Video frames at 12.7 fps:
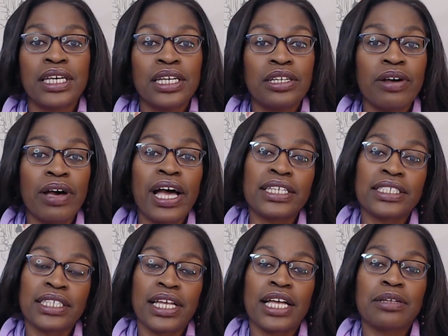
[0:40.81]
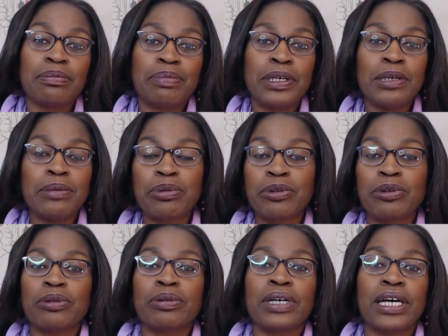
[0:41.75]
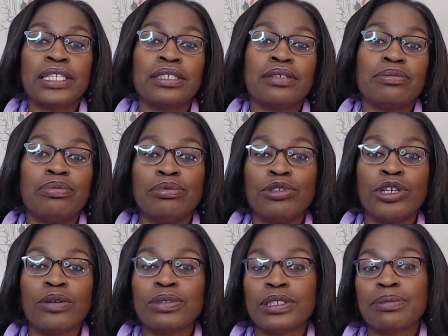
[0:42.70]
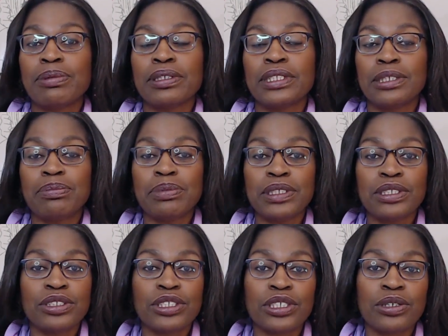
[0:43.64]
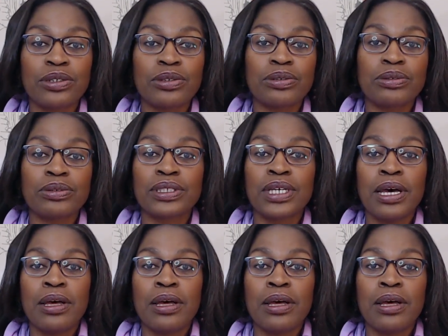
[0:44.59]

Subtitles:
has a lot of people kind of nervous about dipping their toes